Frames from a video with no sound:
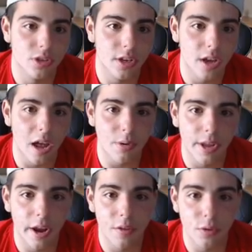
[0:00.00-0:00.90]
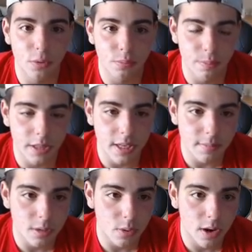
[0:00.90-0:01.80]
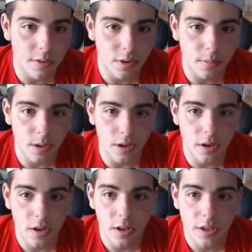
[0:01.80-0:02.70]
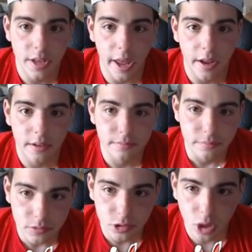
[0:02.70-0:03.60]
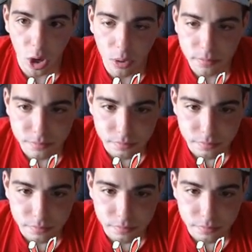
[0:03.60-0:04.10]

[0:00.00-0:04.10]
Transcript: Like I don't care if you don't believe me or whatever, but yeah. So